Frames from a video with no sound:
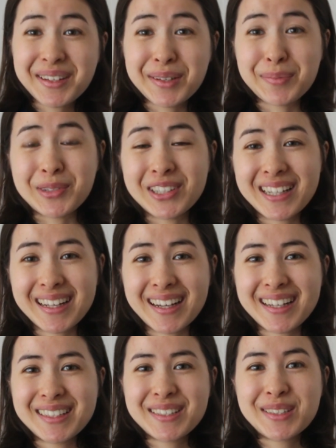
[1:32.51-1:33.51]
Good morning
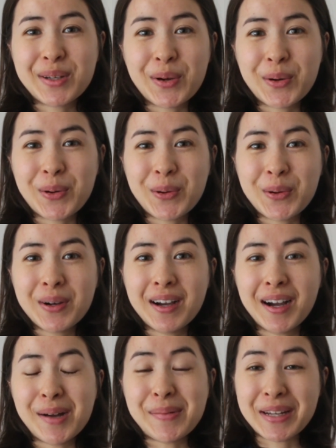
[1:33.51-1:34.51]
guys, so
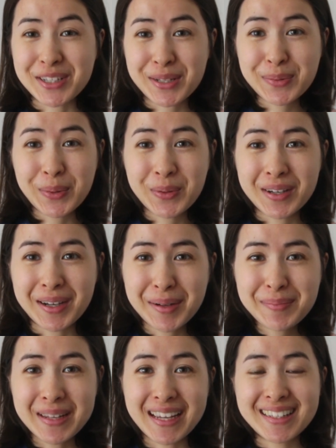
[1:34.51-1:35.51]
um, I just woke
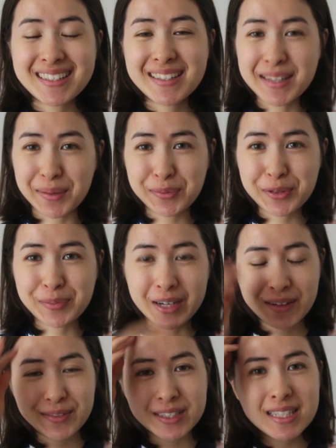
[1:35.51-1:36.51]
up and it's time for
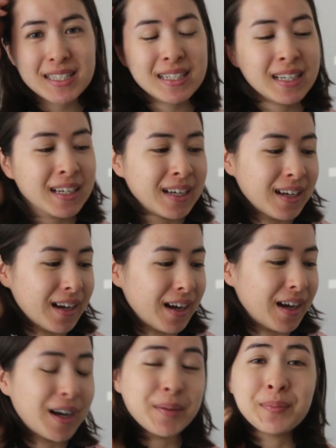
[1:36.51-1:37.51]
breakfast.
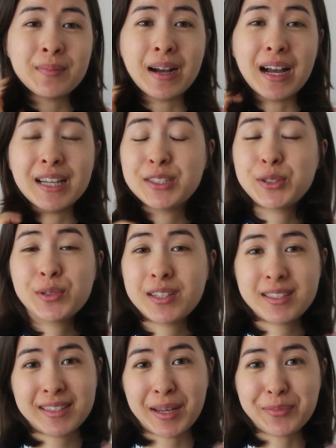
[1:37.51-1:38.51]
Um, I do
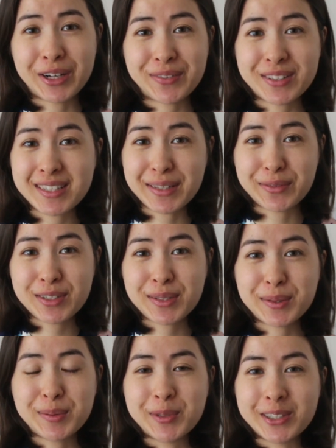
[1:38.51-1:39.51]
these same breakfasts every
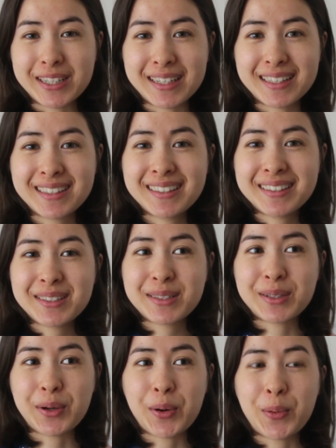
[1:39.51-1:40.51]
single morning,
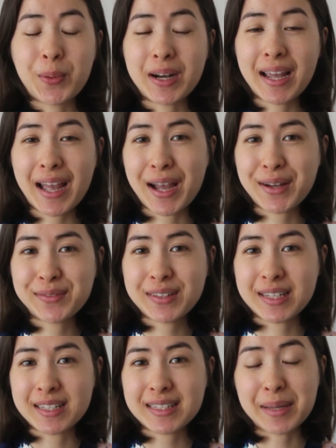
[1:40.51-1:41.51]
so what I have
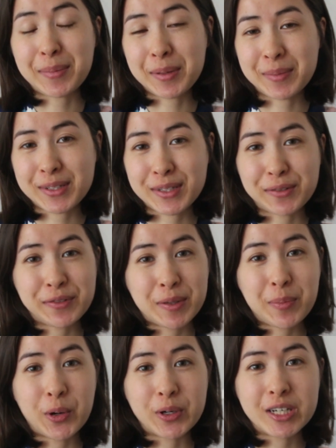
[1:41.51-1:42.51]
is I make myself a
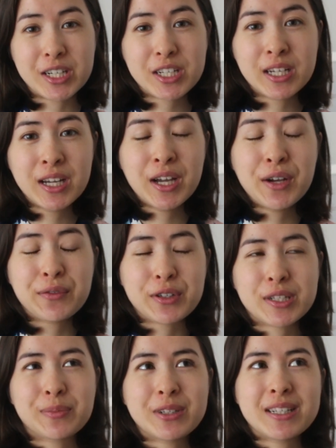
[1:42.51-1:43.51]
porridge. For
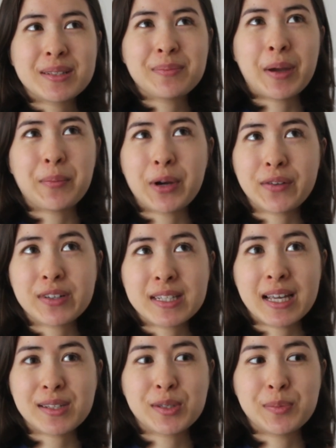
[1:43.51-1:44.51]
some reason my
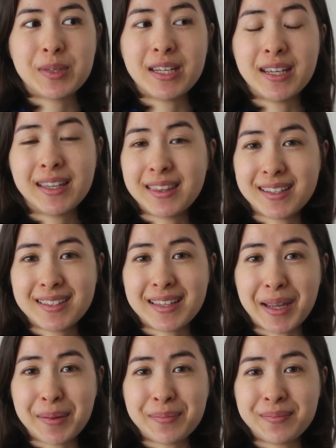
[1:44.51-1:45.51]
breakfast has to be the
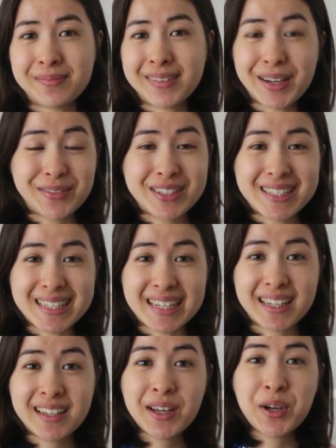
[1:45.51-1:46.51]
same every
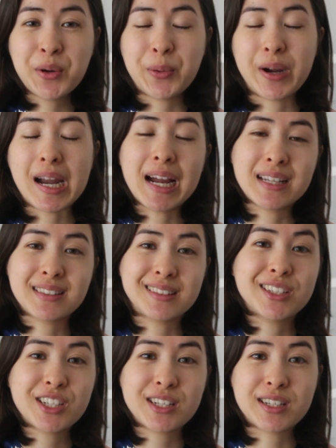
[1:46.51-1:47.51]
day, whereas
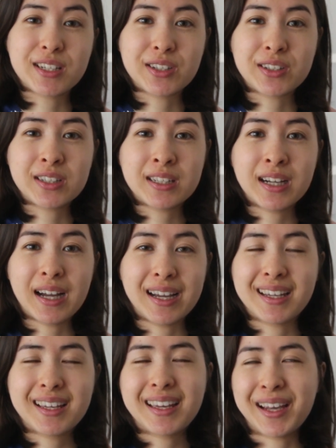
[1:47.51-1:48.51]
lunch and dinner
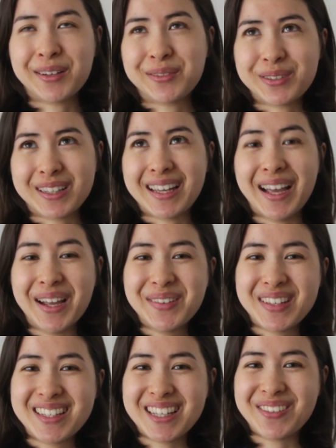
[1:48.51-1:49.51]
I can't really have
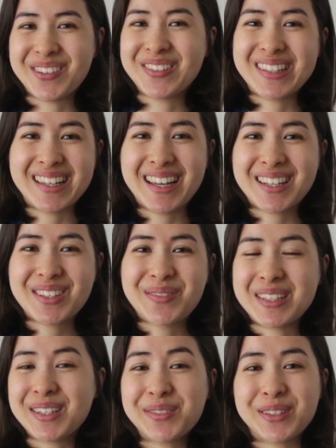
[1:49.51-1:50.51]
the same every day. It has to
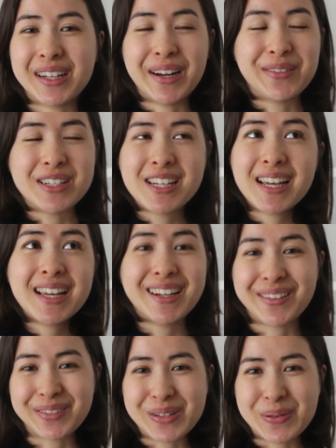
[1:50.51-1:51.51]
be different every day
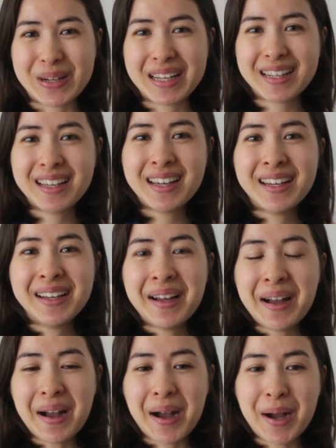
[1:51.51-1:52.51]
and every week.
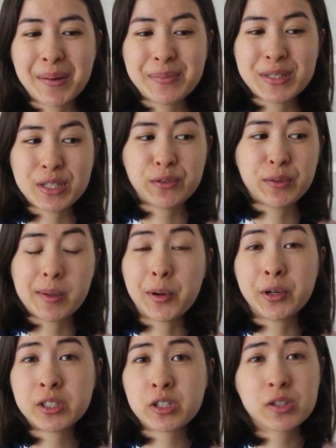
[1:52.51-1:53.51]
Um, so for my
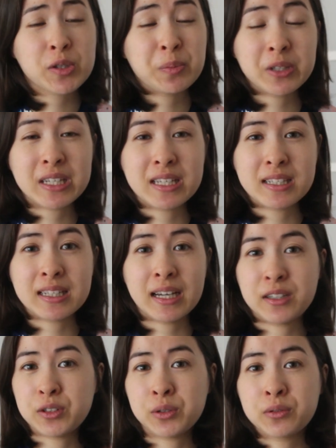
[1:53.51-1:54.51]
porridge it's super easy.
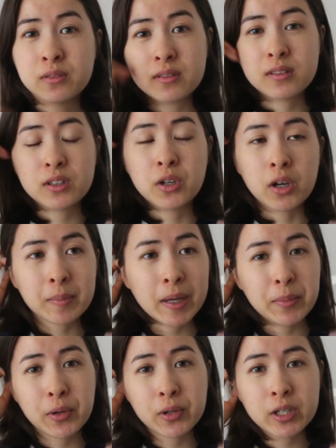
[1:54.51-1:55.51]
I don't cook
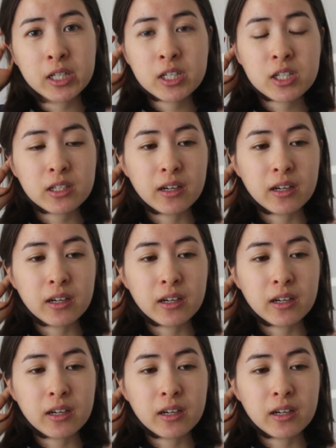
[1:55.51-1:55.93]
my porridge.